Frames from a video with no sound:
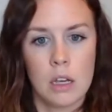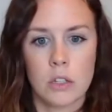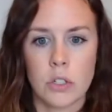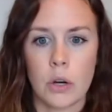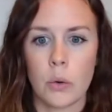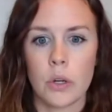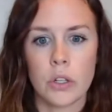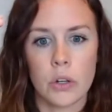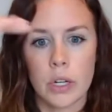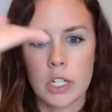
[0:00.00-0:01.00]
So
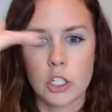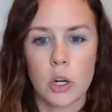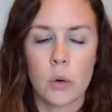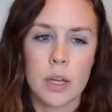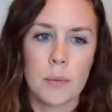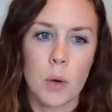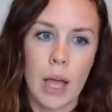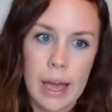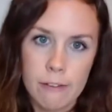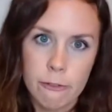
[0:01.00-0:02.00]
you're going to show them
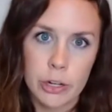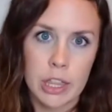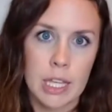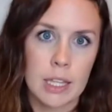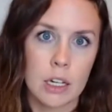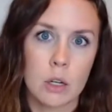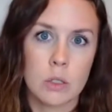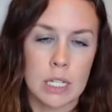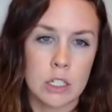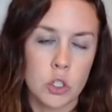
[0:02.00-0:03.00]
everything that goes
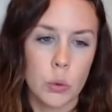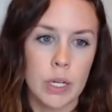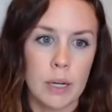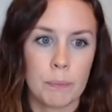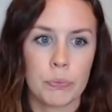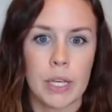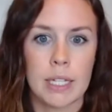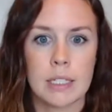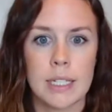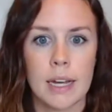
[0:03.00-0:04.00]
into it
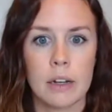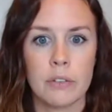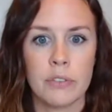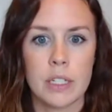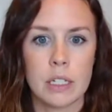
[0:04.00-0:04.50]
instead of